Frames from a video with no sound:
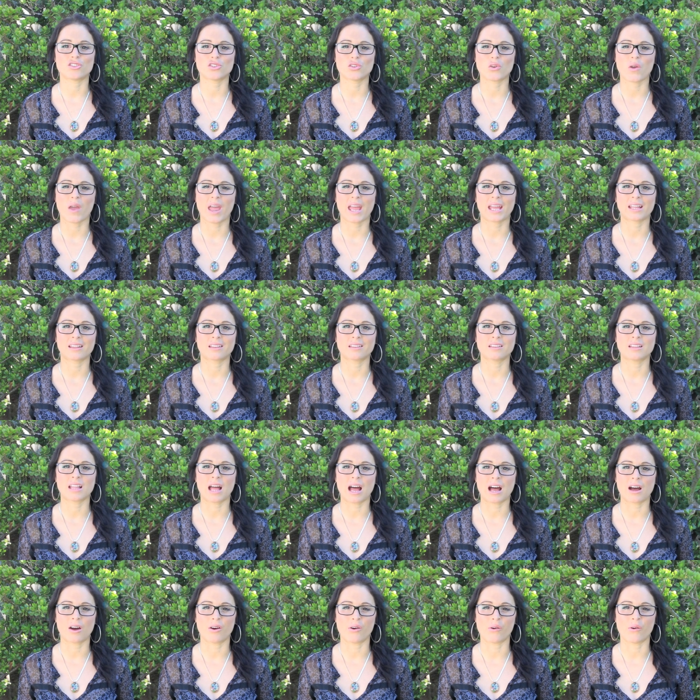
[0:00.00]
you had
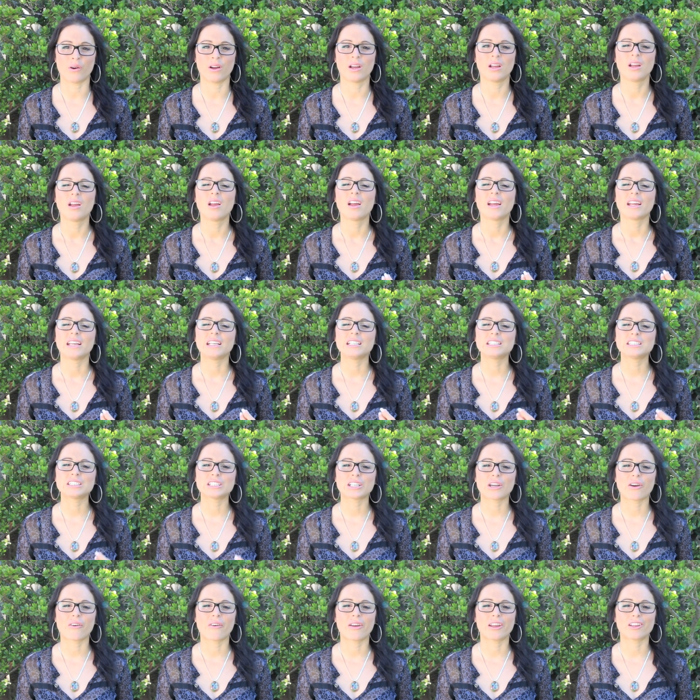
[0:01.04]
now is
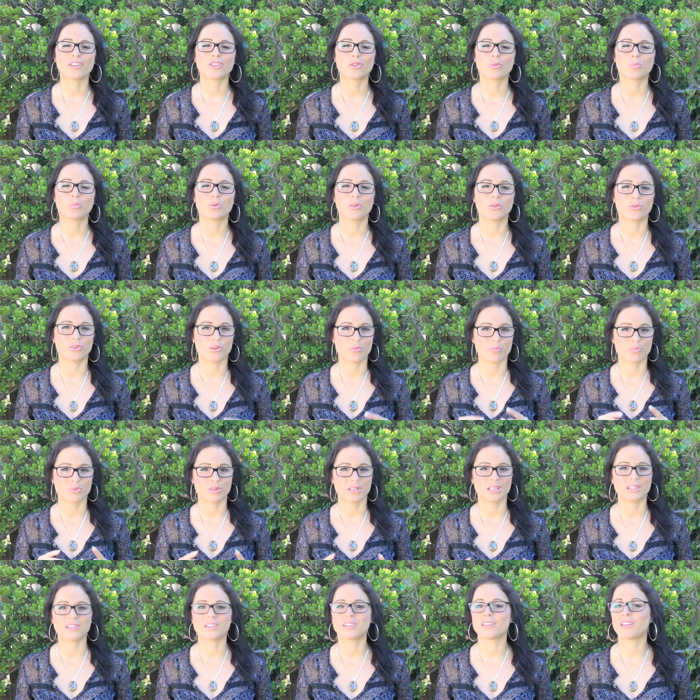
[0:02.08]
going to be
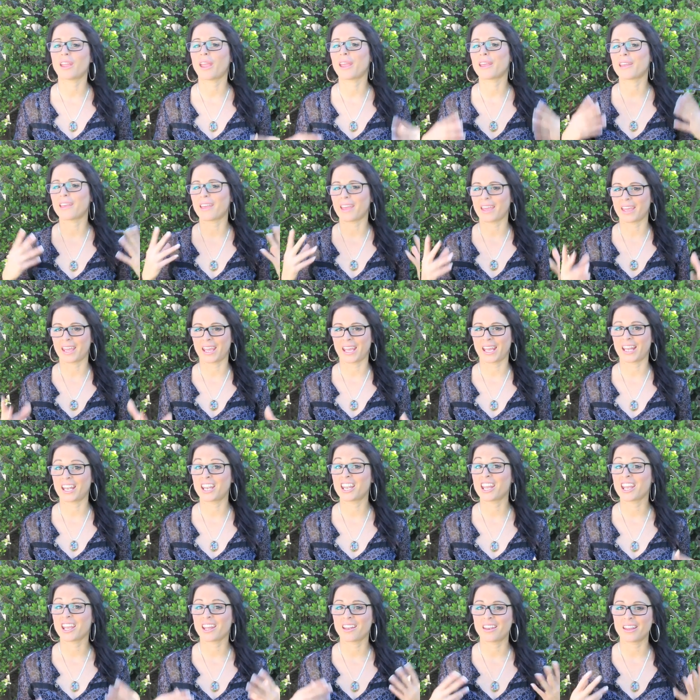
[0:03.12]
repeated
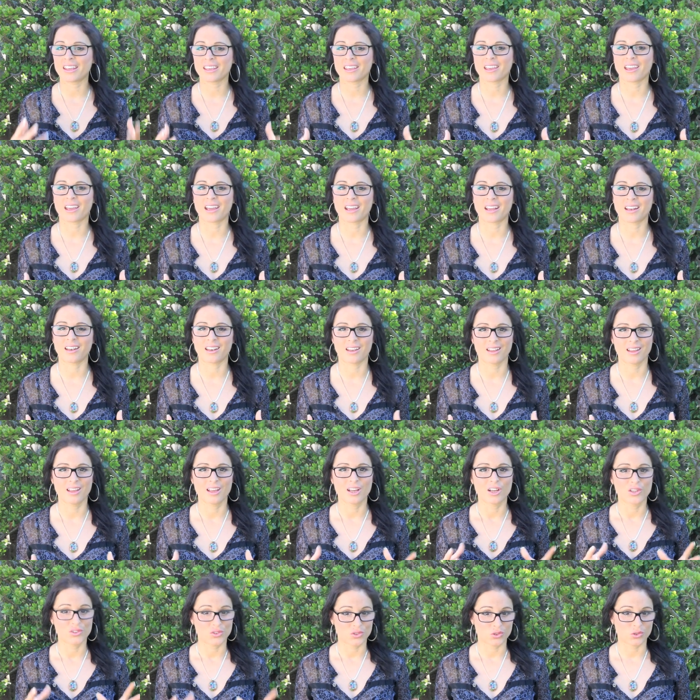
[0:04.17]
again and again,
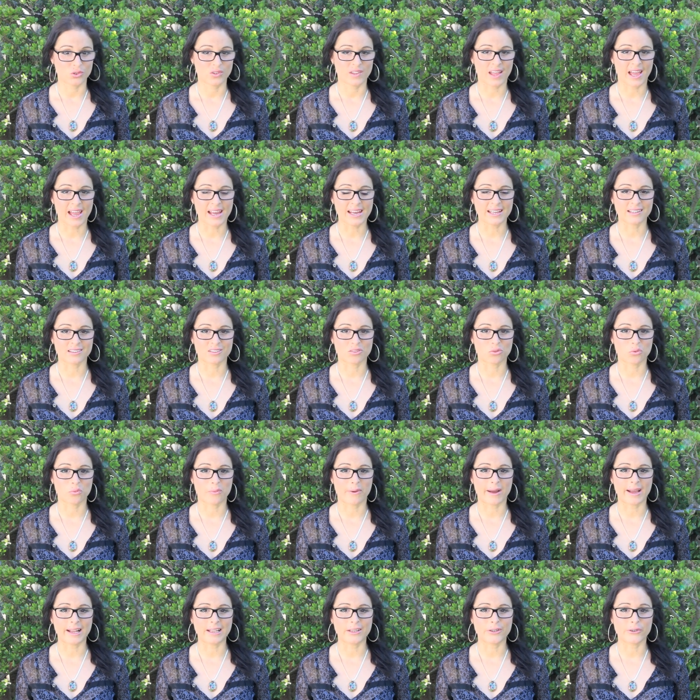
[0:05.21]
tonight
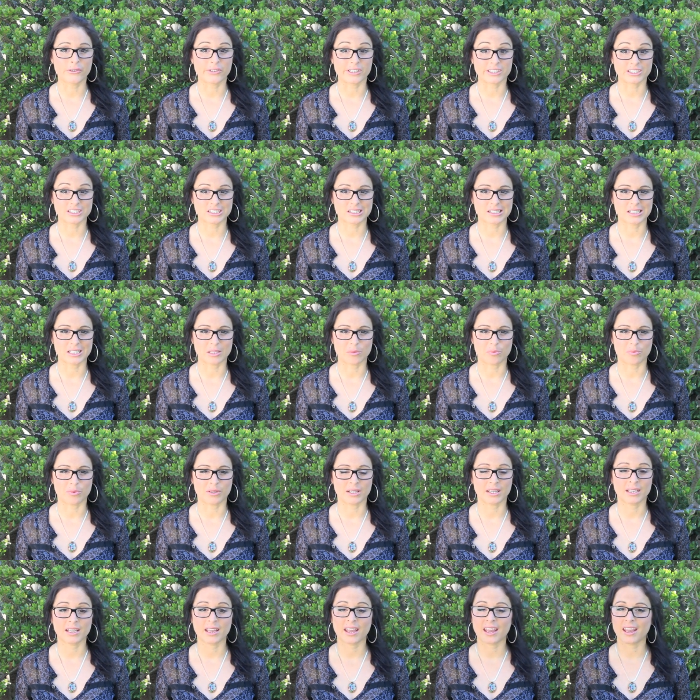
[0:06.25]
while you are
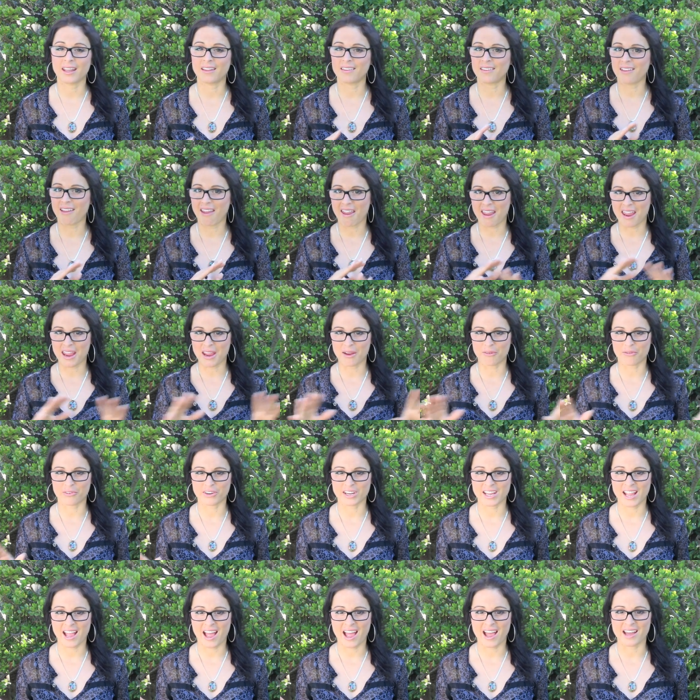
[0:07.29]
sleeping and
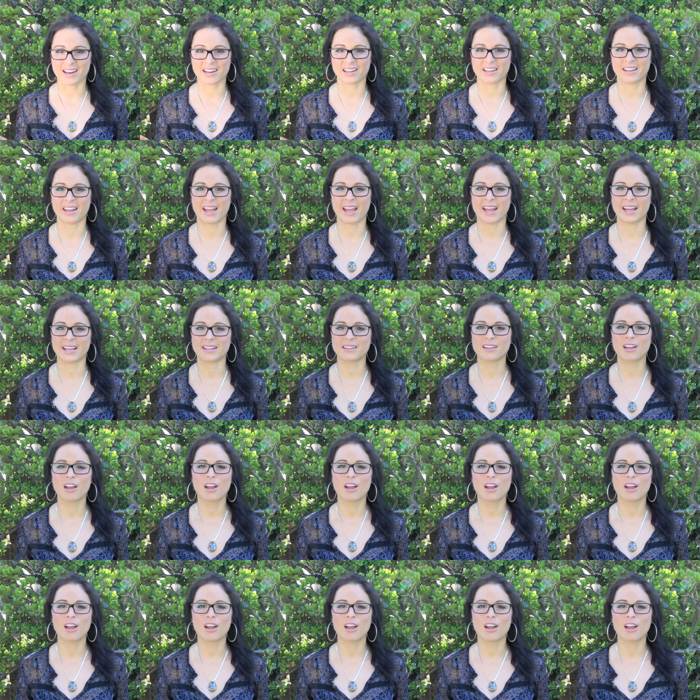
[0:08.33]
every other night,